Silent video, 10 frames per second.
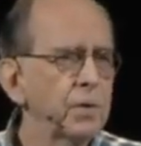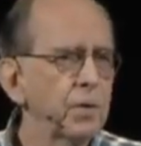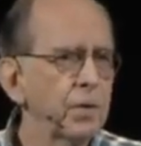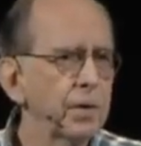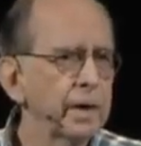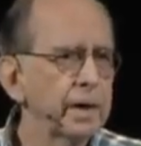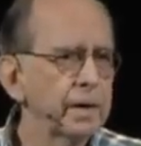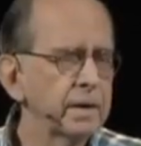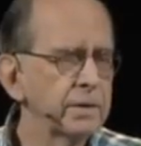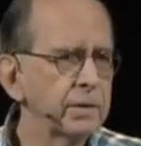or
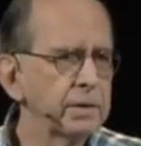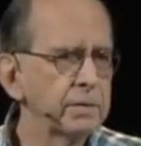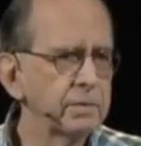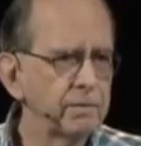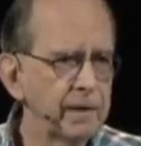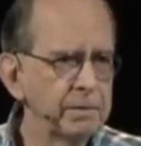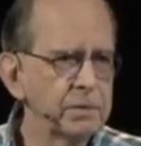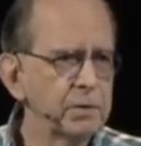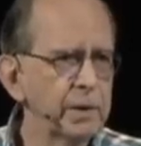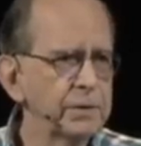you can flip a
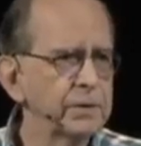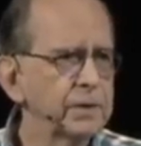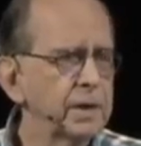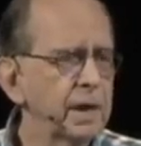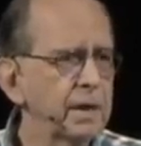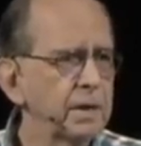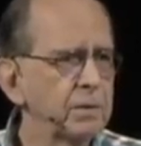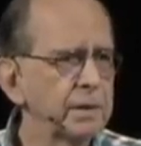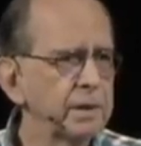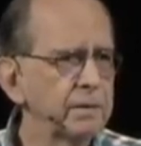switch and it
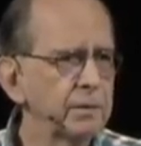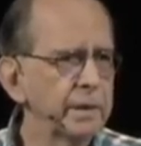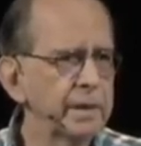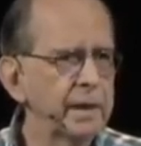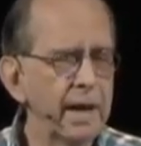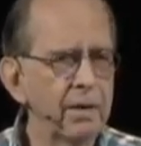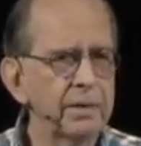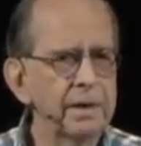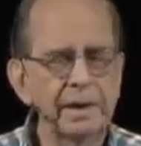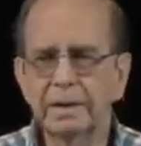will read it out
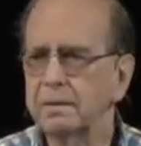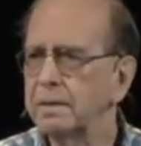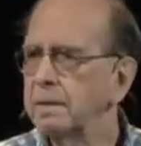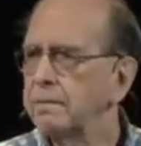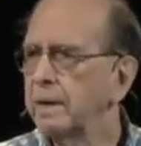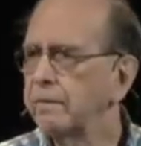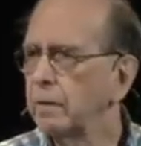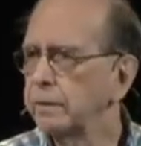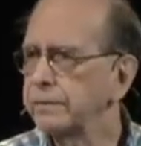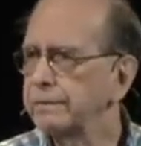in
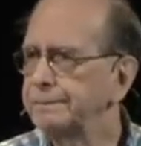millivolts.